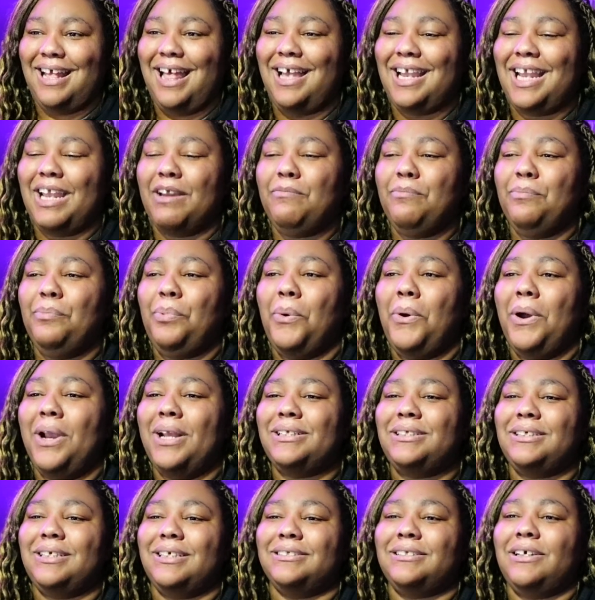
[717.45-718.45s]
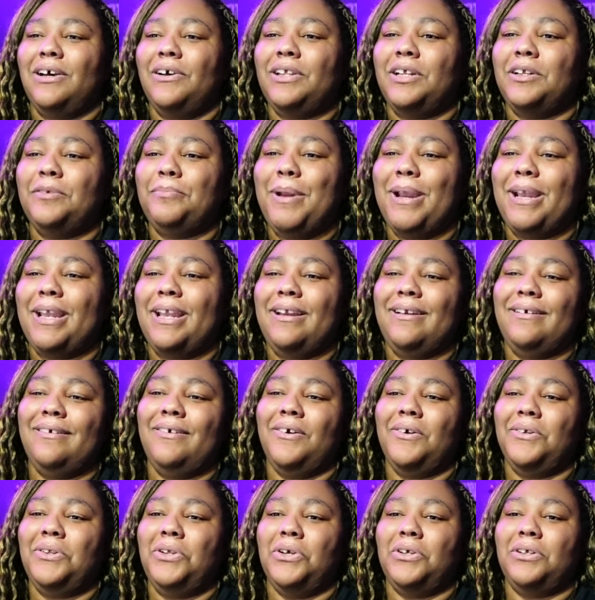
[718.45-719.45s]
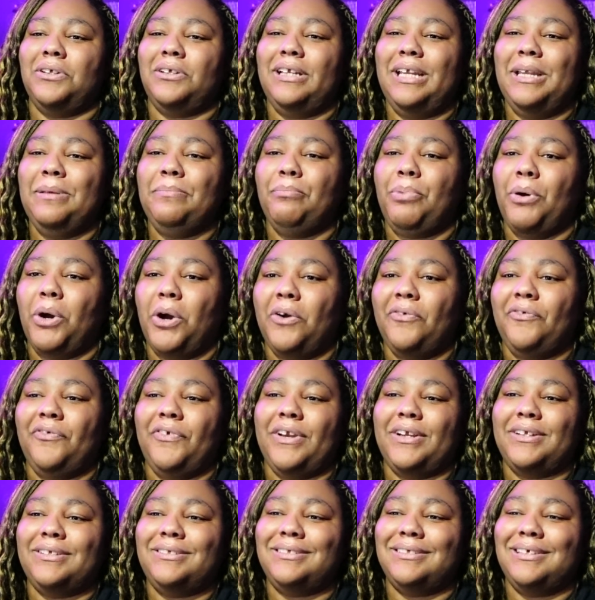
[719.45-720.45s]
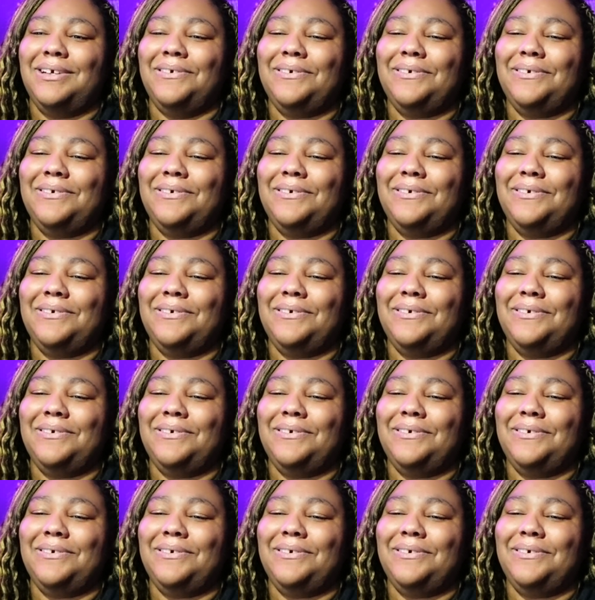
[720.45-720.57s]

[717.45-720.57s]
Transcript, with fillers: i give him points because, oh, they're making her look imperfect.